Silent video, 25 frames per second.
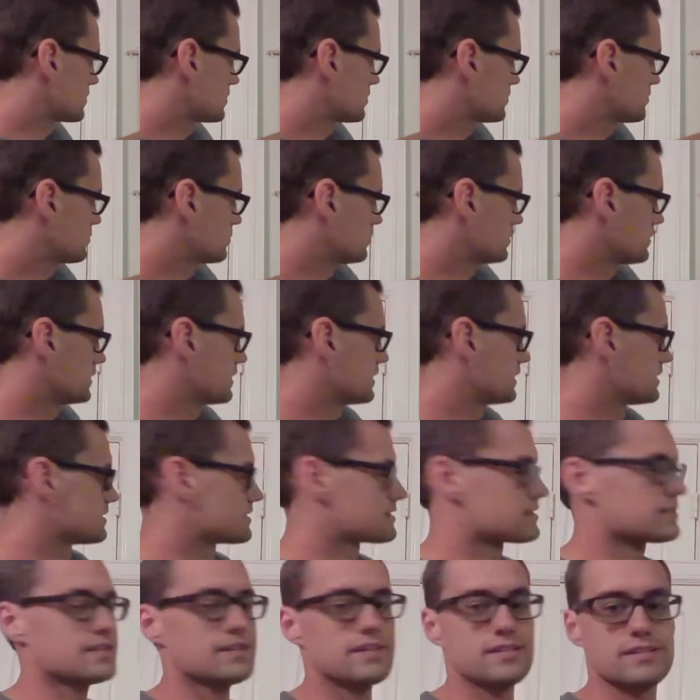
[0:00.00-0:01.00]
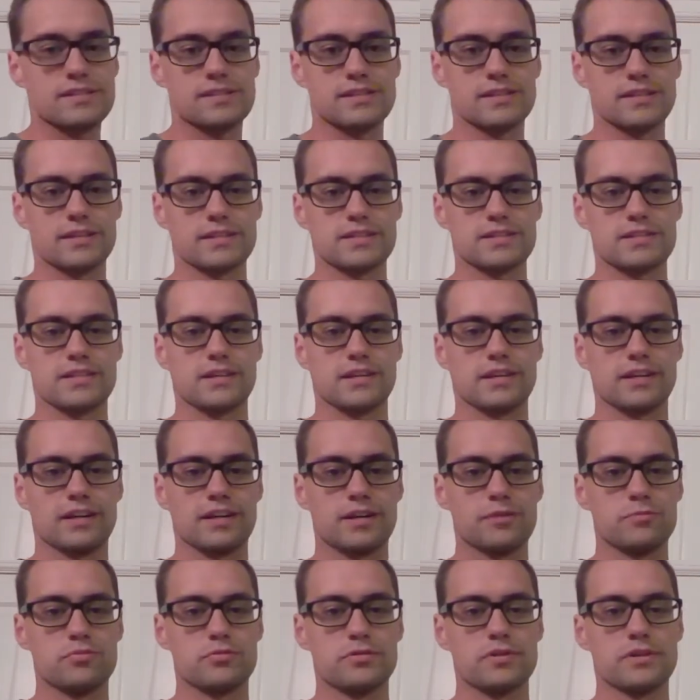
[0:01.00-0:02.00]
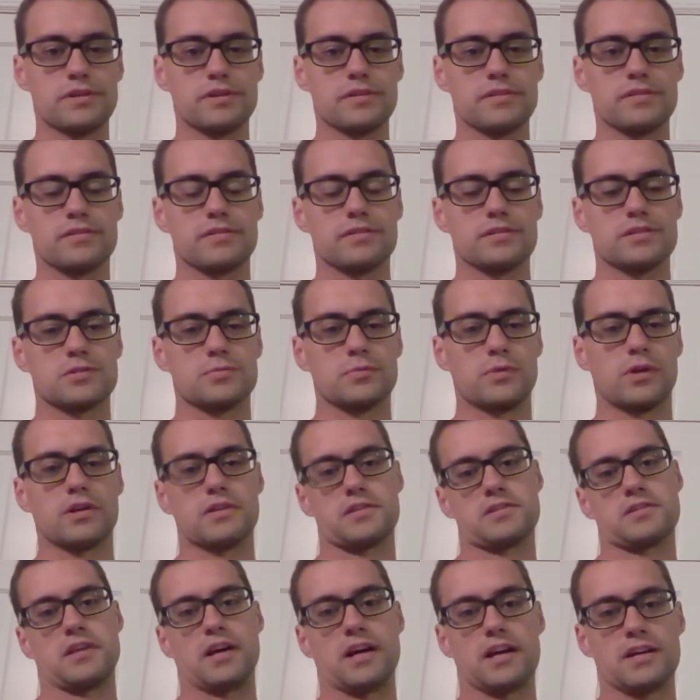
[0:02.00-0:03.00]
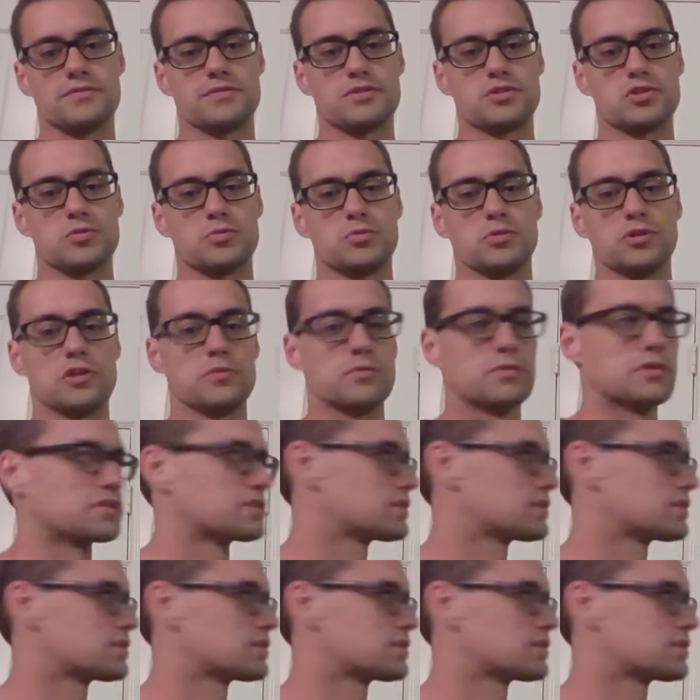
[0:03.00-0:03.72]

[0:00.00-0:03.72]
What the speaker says: played c6, and I breathed a small sigh of disappointment.